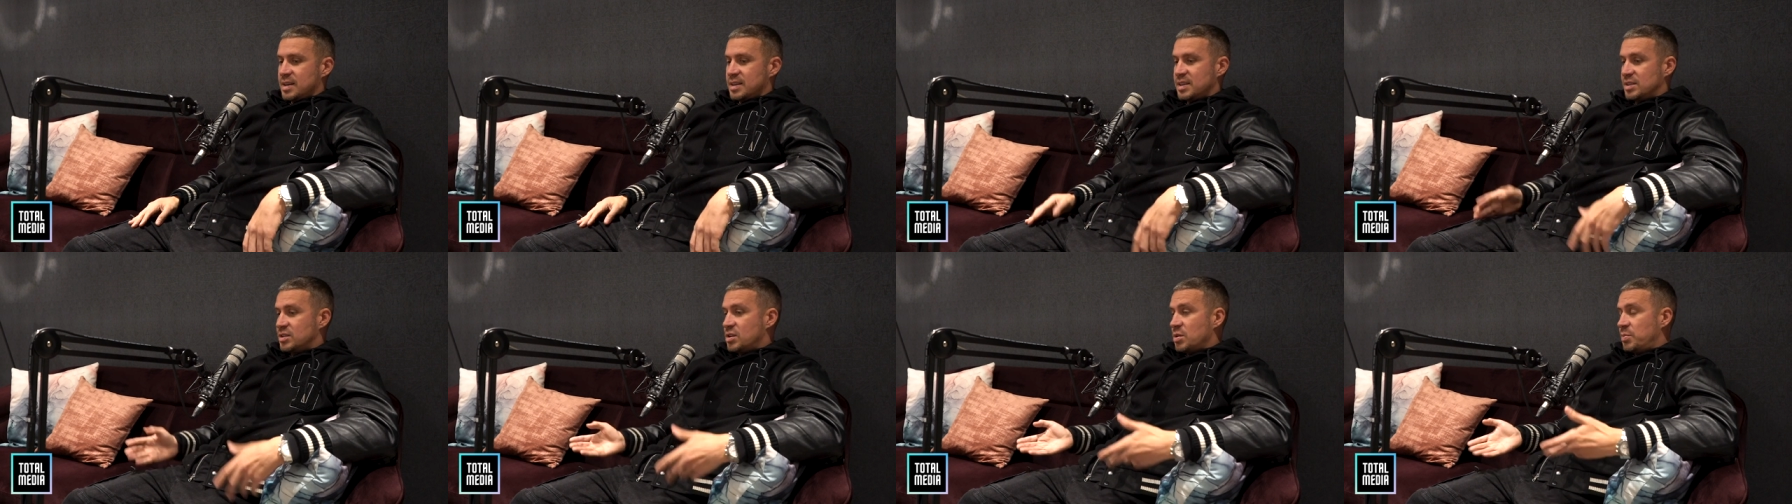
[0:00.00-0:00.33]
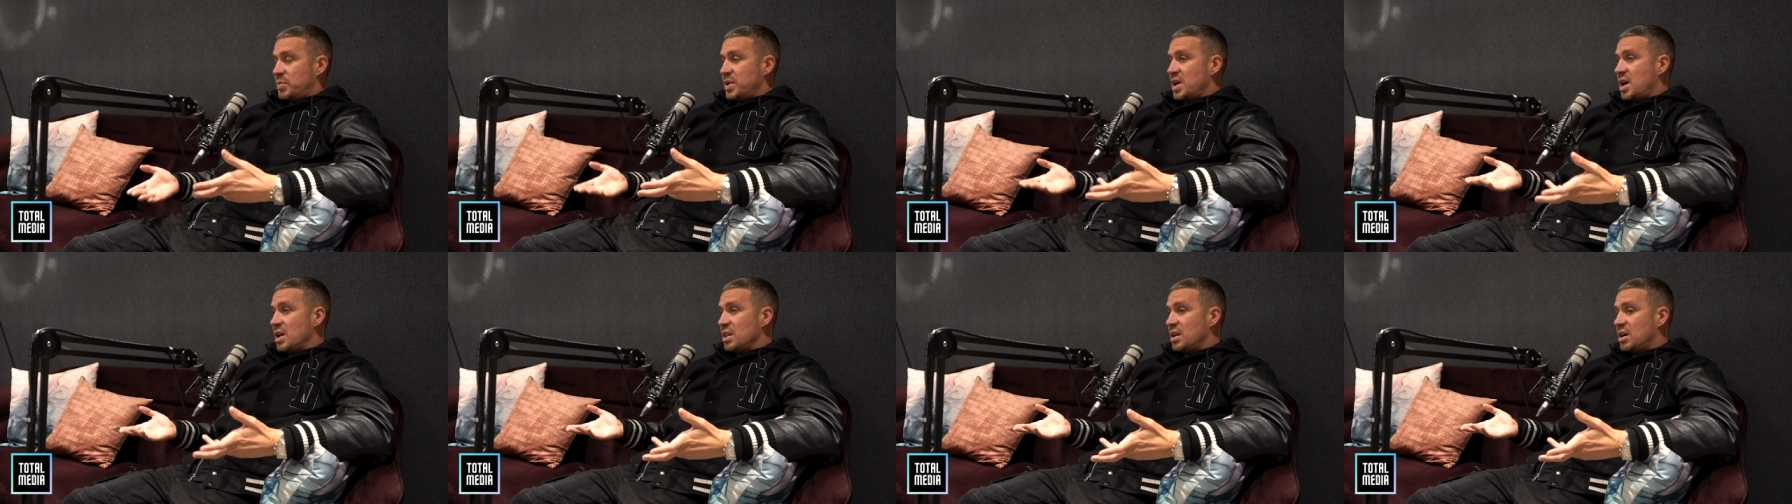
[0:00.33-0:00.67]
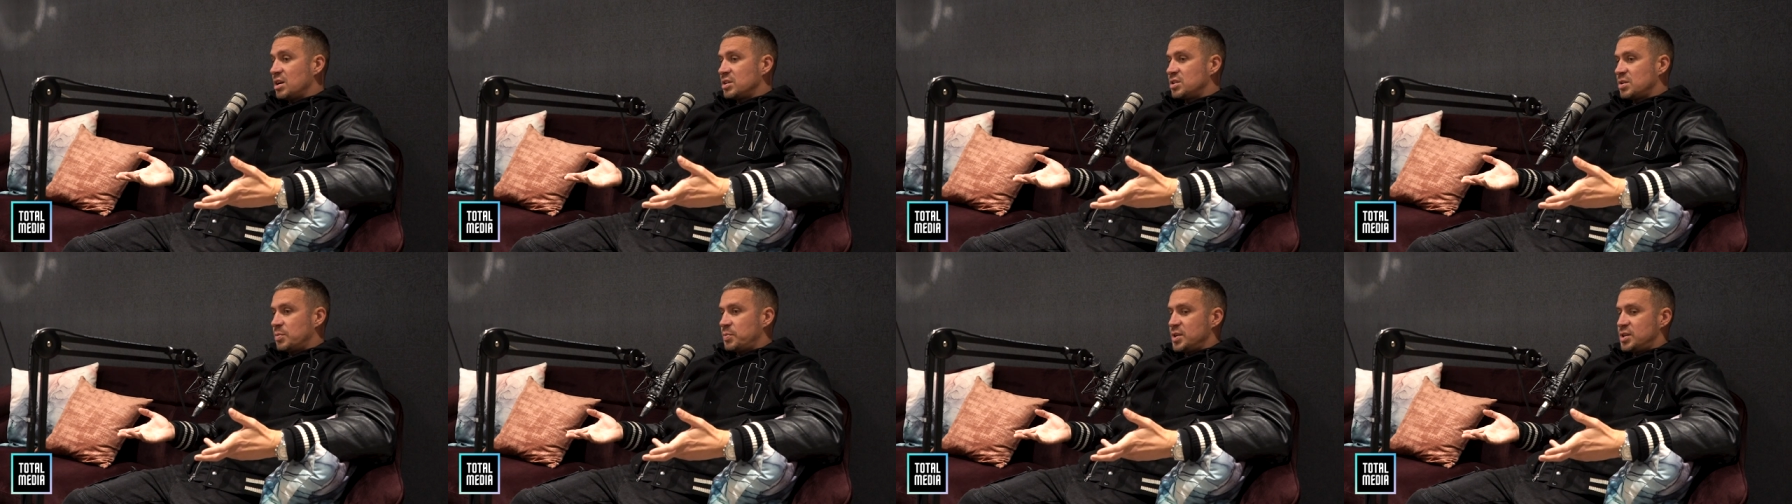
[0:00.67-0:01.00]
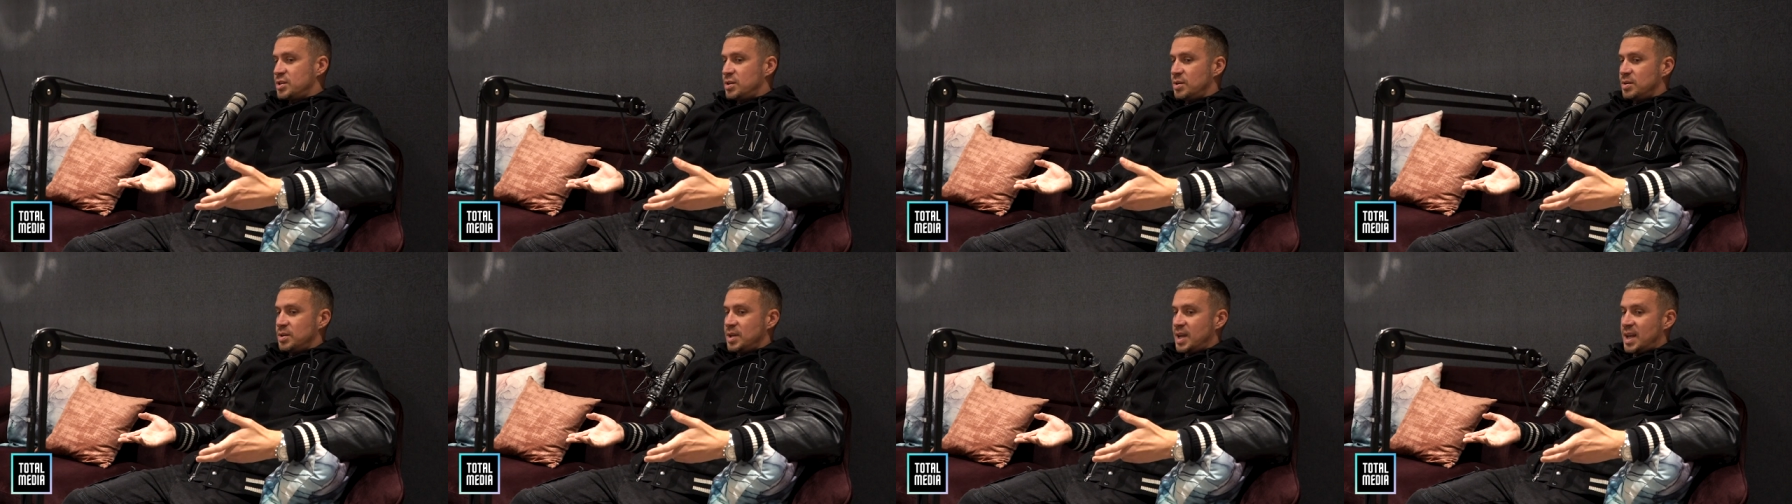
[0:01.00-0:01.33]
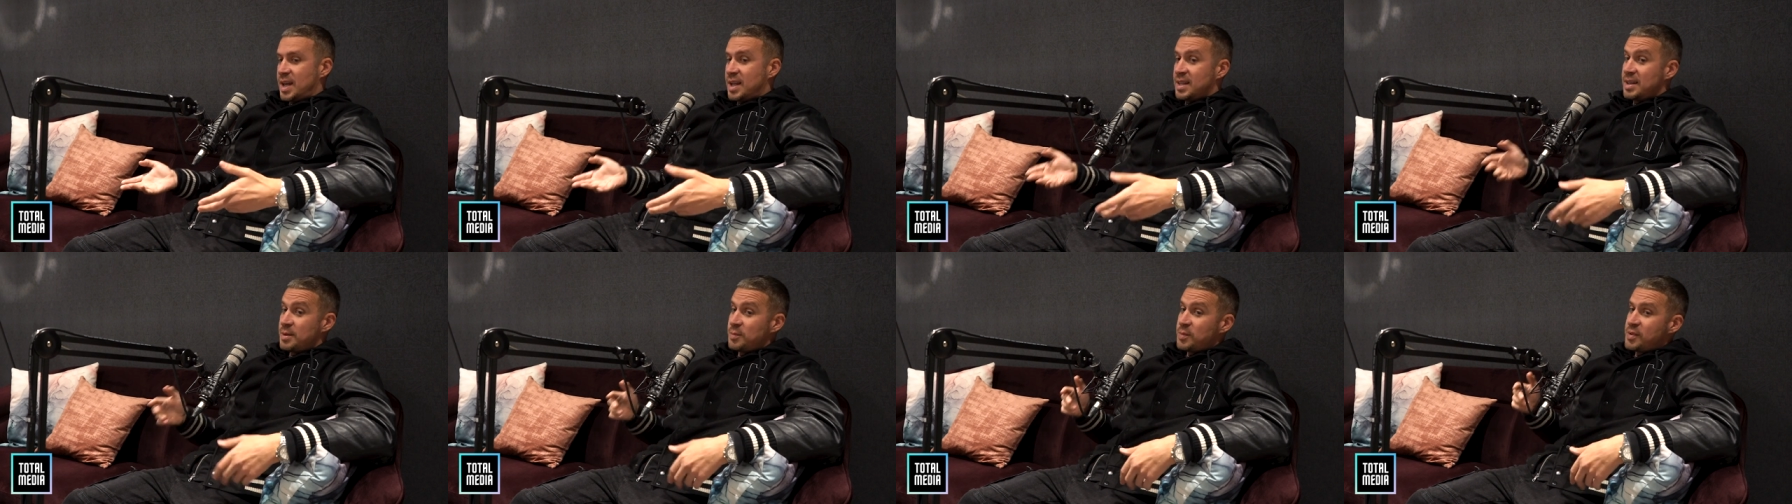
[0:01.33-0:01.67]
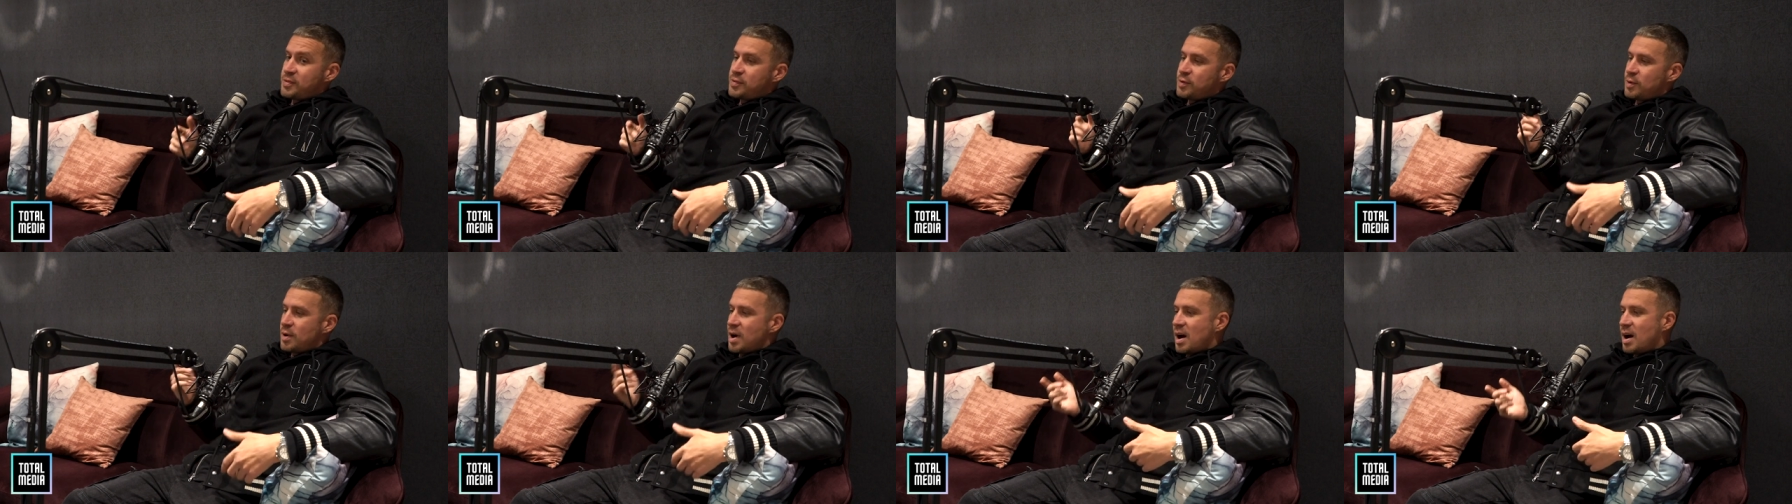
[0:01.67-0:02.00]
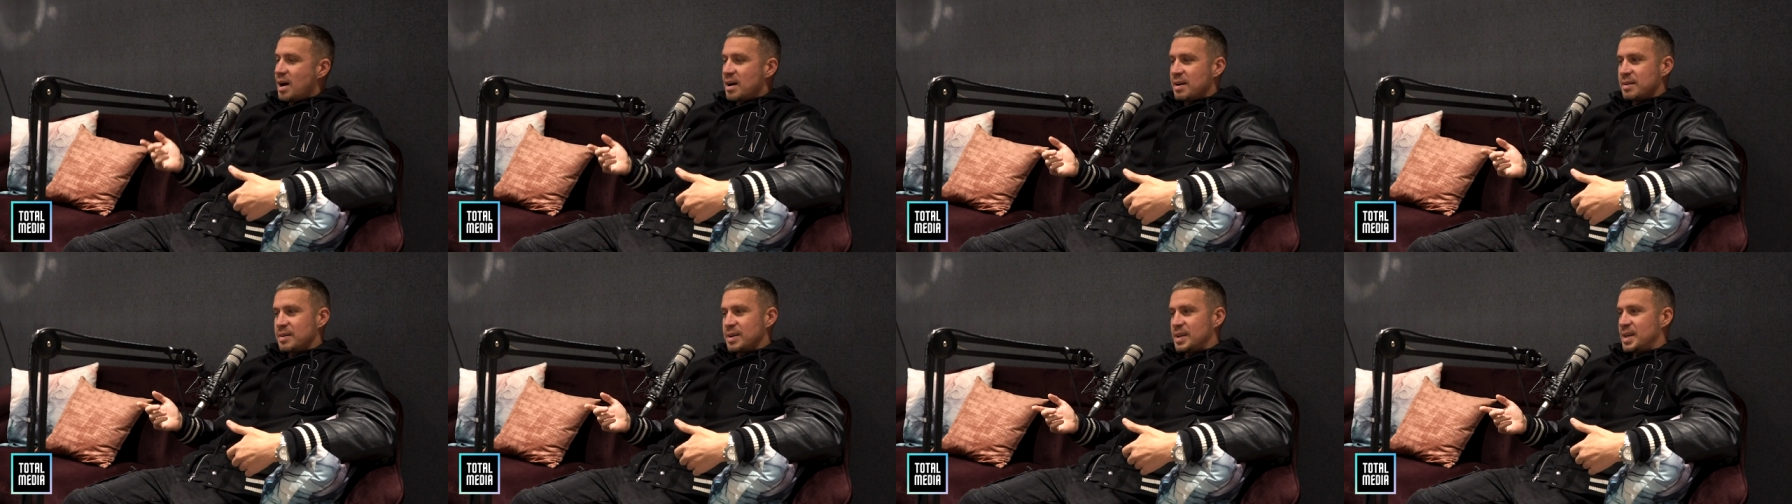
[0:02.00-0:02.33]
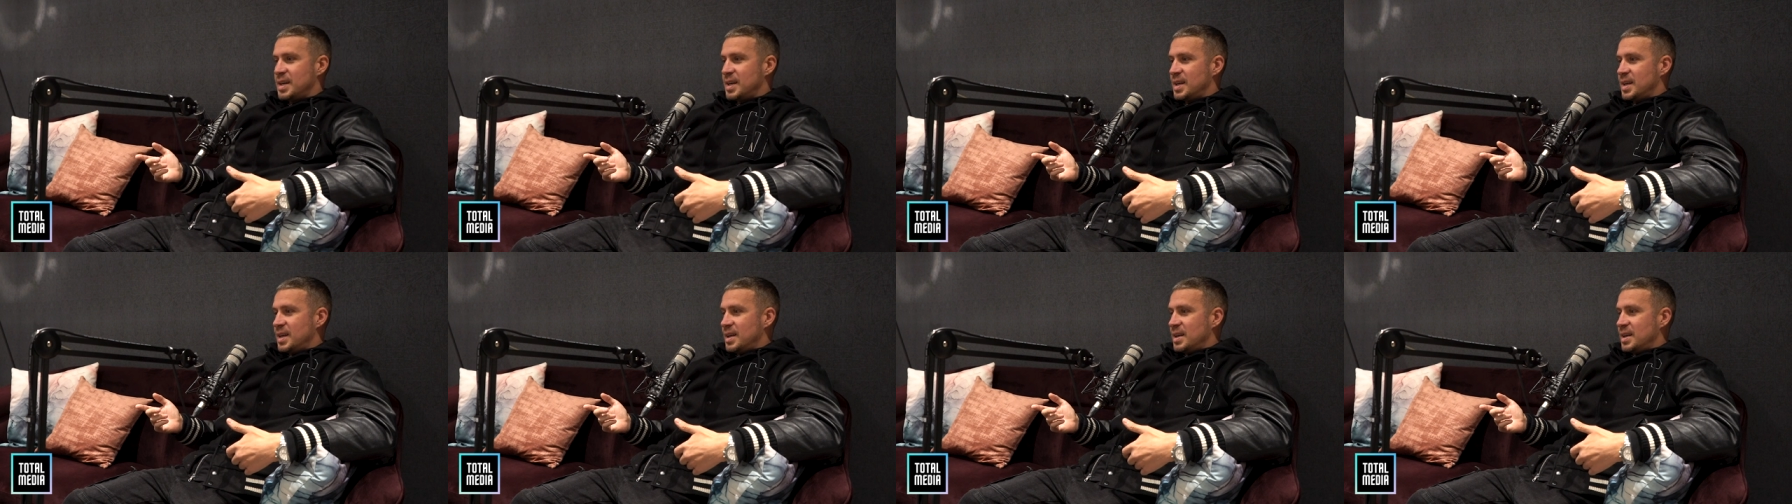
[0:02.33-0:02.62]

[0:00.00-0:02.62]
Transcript: This could be our last opportunity." And then we thought, "Ah." Oh,